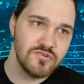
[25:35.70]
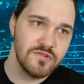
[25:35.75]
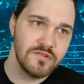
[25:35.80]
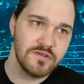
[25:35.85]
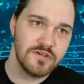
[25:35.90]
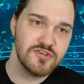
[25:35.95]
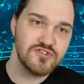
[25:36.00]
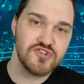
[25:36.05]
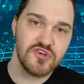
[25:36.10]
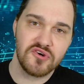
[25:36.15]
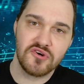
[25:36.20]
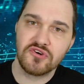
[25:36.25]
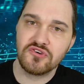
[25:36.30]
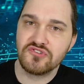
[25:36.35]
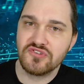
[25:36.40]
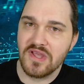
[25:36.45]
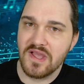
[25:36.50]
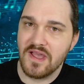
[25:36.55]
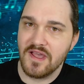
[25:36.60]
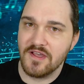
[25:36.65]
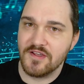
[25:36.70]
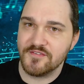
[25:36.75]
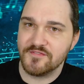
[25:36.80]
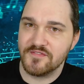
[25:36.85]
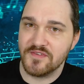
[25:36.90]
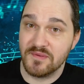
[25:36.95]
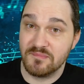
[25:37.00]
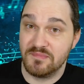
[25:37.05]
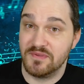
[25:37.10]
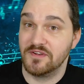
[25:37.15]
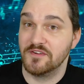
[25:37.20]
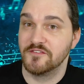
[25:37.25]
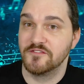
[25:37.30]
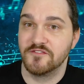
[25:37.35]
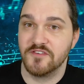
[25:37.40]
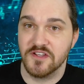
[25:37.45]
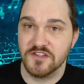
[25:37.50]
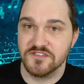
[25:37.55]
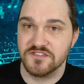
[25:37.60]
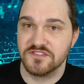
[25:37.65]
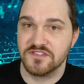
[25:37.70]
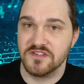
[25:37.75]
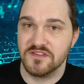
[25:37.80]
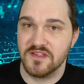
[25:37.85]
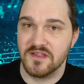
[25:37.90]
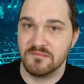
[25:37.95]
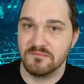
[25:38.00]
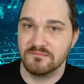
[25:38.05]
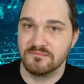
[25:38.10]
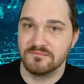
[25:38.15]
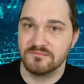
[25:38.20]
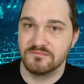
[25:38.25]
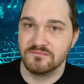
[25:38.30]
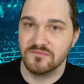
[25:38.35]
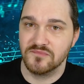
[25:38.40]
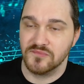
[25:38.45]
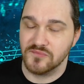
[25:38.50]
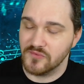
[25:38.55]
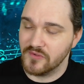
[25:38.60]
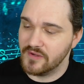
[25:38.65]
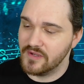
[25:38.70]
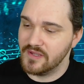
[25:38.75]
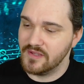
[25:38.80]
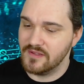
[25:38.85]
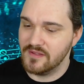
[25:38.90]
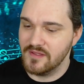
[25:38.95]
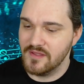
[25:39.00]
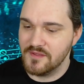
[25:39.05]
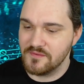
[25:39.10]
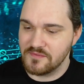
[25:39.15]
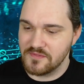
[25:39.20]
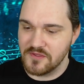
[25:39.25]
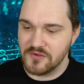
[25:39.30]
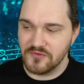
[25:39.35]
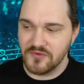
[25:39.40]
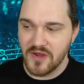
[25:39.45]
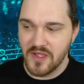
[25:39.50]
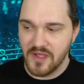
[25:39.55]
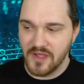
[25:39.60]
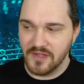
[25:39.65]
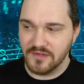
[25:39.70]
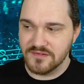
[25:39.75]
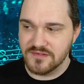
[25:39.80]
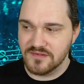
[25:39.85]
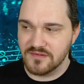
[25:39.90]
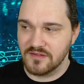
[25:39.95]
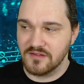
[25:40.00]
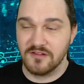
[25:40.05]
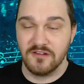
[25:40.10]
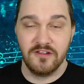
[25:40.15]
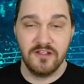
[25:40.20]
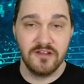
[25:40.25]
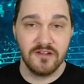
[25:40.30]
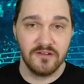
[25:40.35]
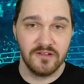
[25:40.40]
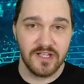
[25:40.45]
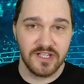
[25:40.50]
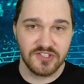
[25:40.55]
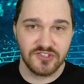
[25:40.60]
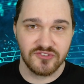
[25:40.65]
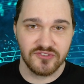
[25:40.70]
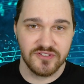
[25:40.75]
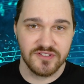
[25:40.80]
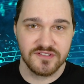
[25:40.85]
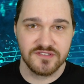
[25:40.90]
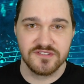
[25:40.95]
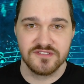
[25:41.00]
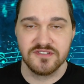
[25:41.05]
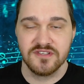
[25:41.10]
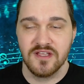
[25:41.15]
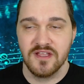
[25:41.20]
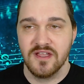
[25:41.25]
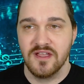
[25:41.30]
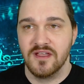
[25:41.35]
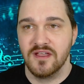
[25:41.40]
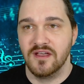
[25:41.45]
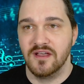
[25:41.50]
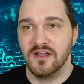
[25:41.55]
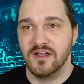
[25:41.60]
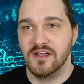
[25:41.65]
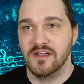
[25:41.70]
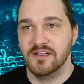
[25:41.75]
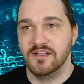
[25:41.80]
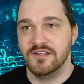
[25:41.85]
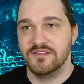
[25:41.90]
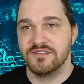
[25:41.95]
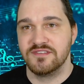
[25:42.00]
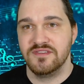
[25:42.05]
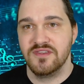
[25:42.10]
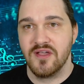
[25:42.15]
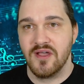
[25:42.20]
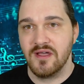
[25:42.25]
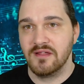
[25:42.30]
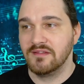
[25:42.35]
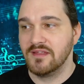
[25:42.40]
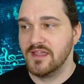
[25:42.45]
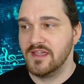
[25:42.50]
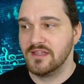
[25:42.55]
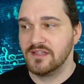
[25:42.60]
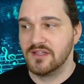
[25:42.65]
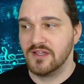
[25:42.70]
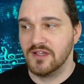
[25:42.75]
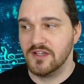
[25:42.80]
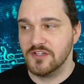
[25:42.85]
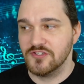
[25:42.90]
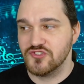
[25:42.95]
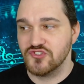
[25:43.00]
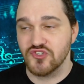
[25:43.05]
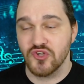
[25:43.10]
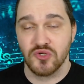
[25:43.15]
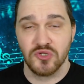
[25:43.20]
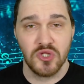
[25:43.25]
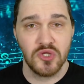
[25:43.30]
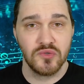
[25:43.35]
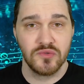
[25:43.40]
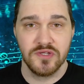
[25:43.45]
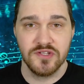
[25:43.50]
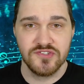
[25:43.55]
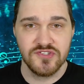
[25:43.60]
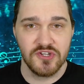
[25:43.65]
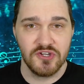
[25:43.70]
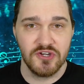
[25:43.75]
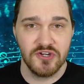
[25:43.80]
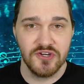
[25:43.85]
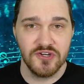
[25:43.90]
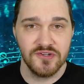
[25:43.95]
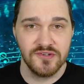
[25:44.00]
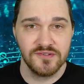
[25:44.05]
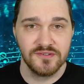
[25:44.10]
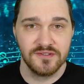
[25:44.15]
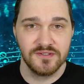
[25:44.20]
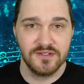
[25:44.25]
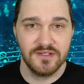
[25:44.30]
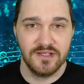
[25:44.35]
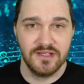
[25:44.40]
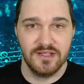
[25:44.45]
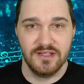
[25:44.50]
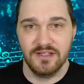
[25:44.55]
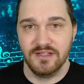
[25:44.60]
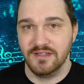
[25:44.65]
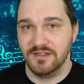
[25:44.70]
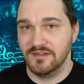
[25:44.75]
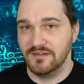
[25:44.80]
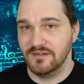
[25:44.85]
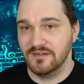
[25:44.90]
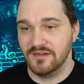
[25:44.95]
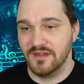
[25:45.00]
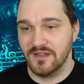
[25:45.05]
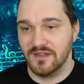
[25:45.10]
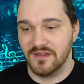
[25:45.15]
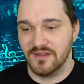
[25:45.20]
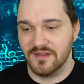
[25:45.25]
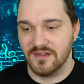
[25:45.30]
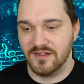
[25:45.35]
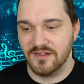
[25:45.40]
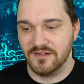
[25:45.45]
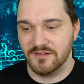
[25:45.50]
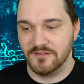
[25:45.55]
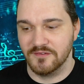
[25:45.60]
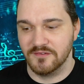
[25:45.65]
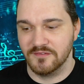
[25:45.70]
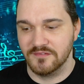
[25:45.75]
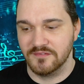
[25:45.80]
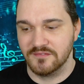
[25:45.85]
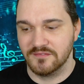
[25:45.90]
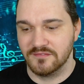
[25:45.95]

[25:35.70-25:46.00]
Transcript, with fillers: the guitars have a bit of fuzz to them, right? They're not clean electrics. Uh, it's not like a solo guitar in, uh,